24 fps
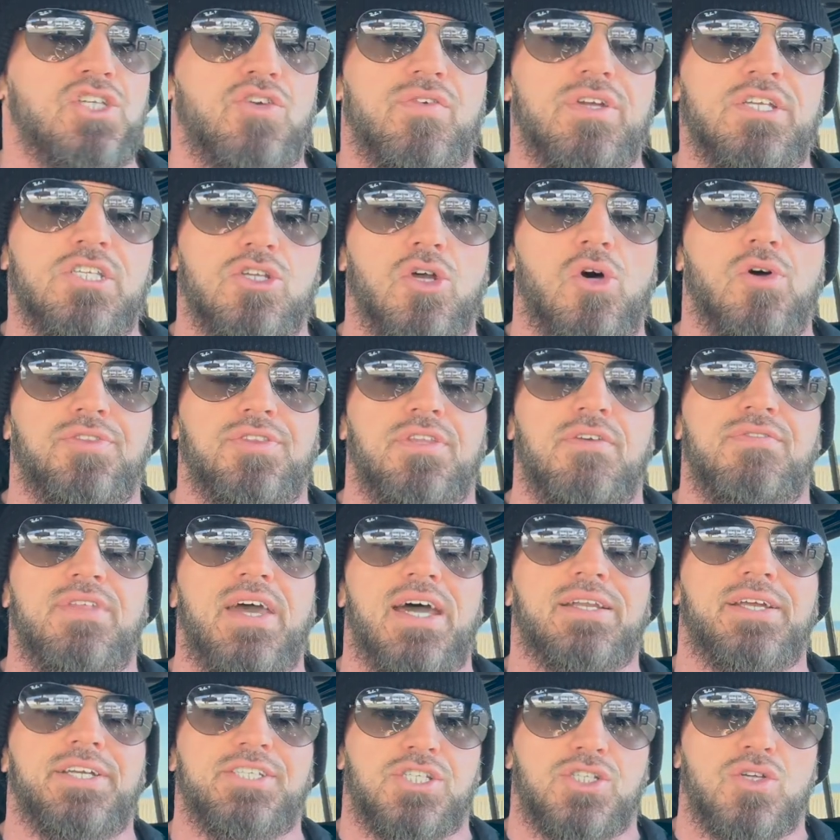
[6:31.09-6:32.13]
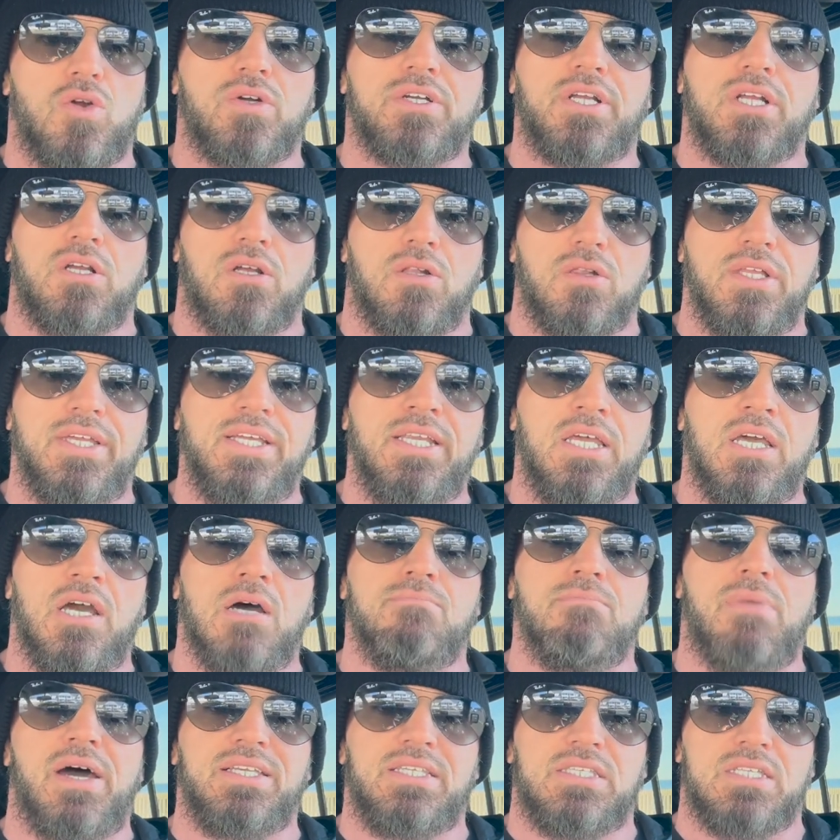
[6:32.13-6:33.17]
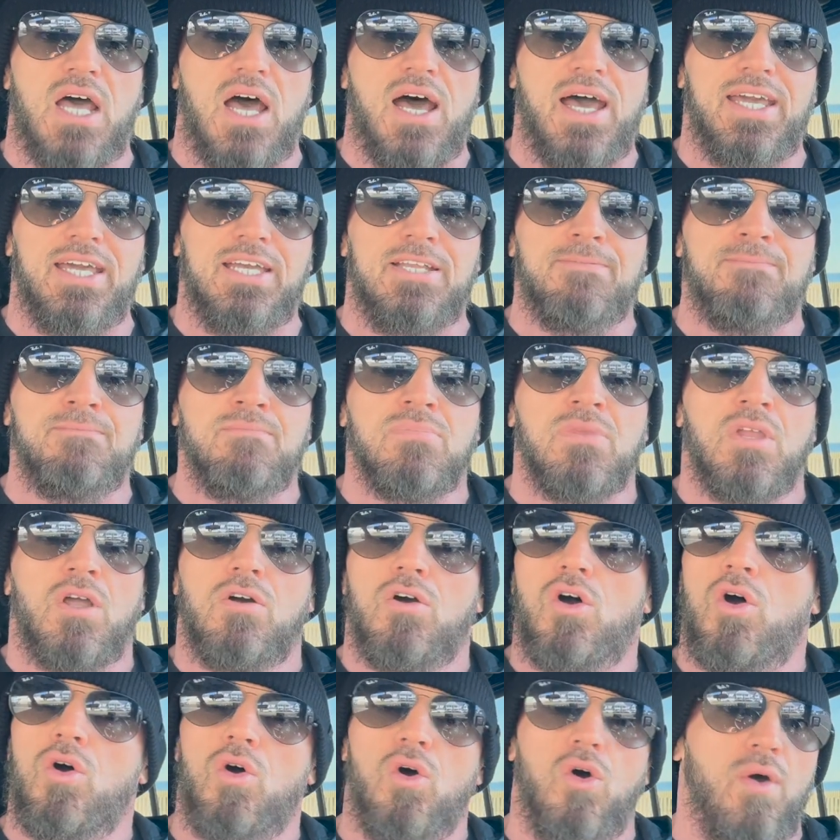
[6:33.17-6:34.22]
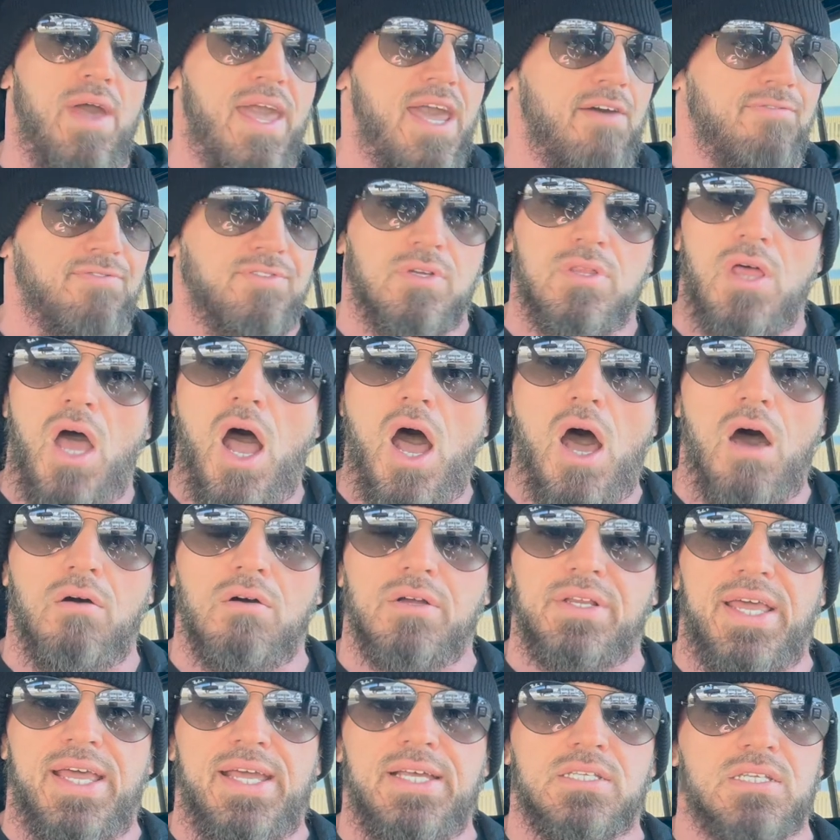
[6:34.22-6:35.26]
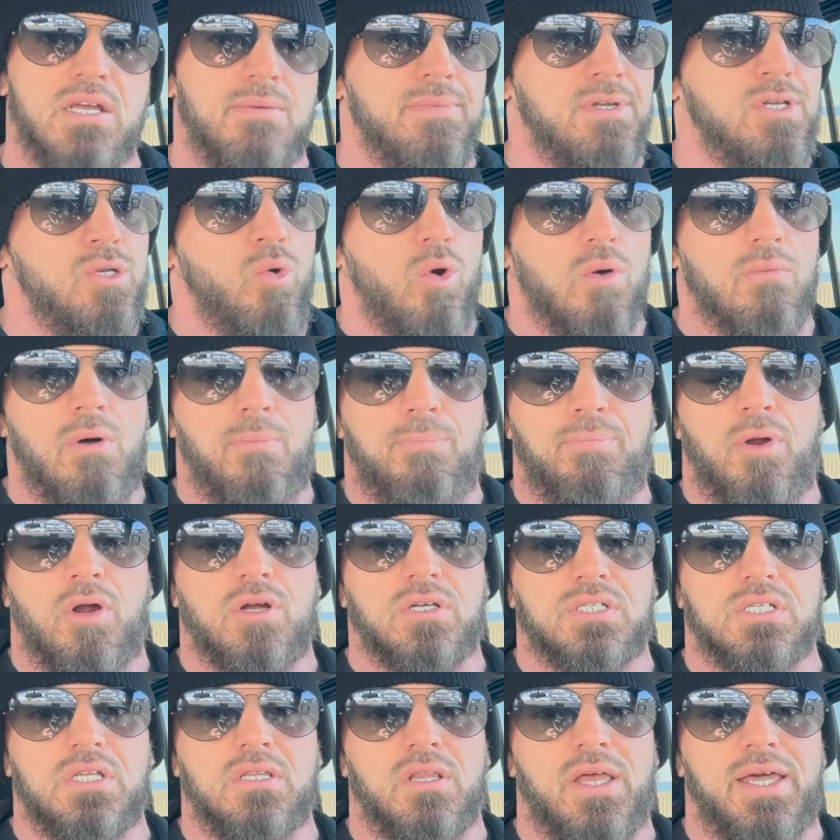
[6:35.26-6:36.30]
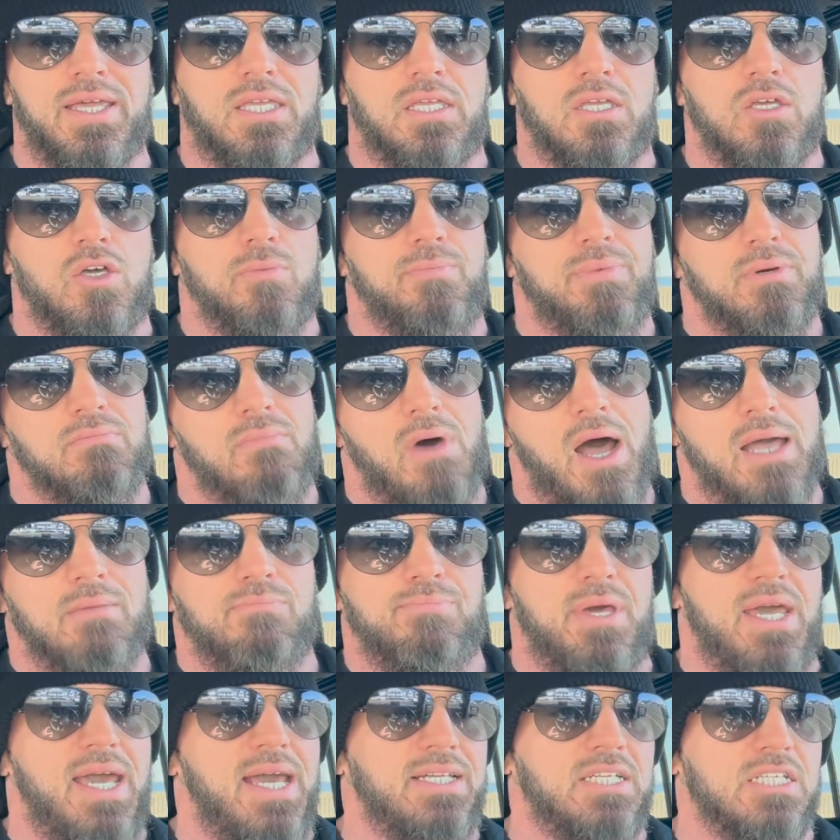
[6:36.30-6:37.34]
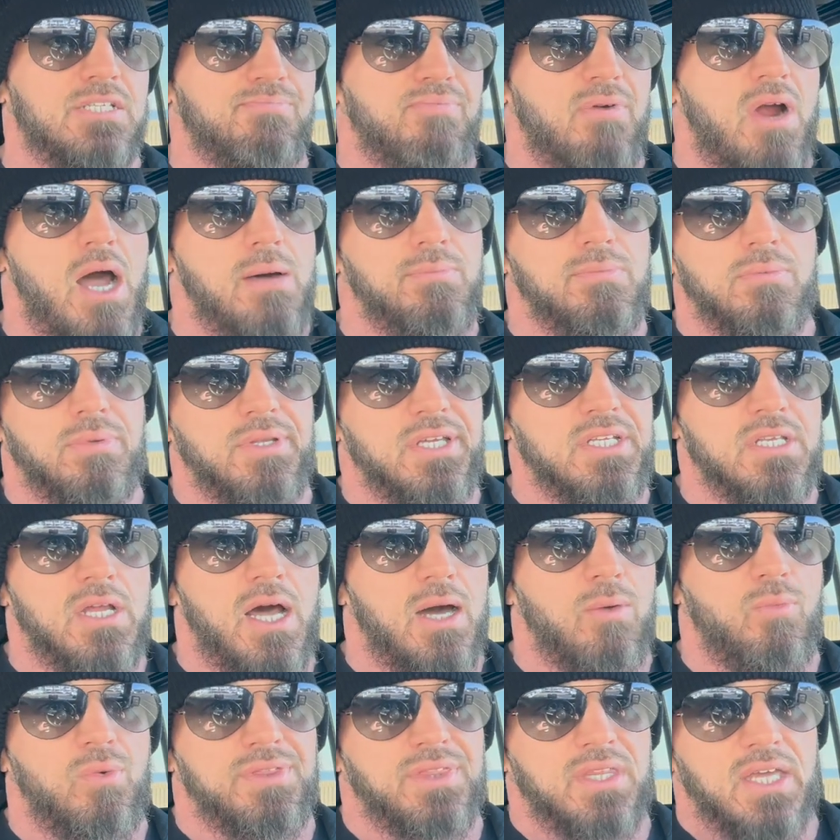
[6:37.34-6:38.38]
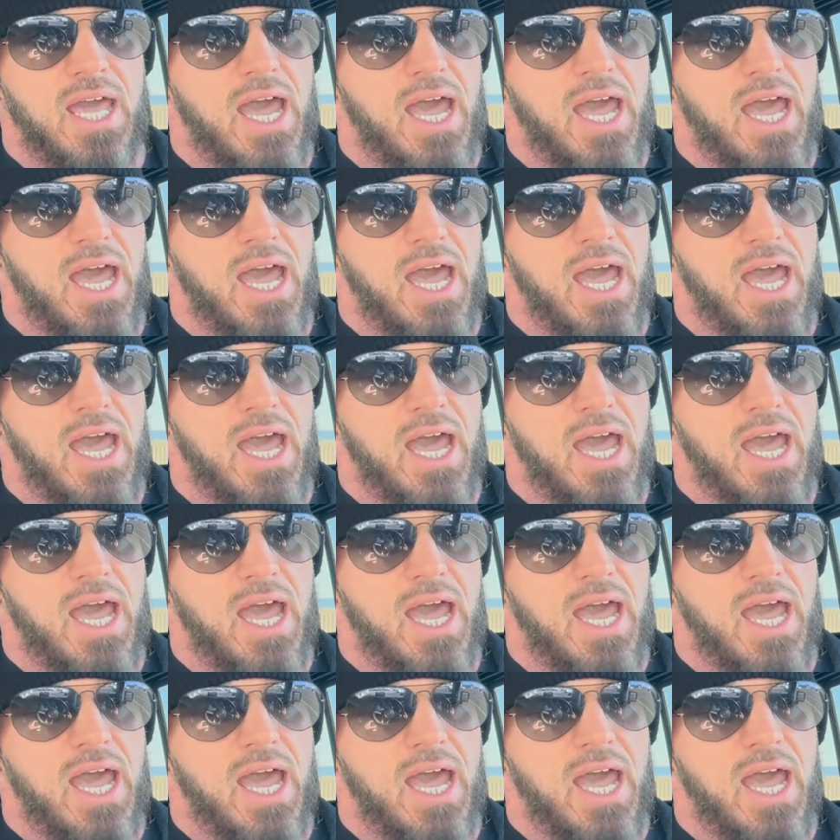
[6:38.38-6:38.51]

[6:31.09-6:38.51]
a result of that, I started cleaning up my diet. Well, after the holidays, I'm a normal person like you, but my bad is probably not what the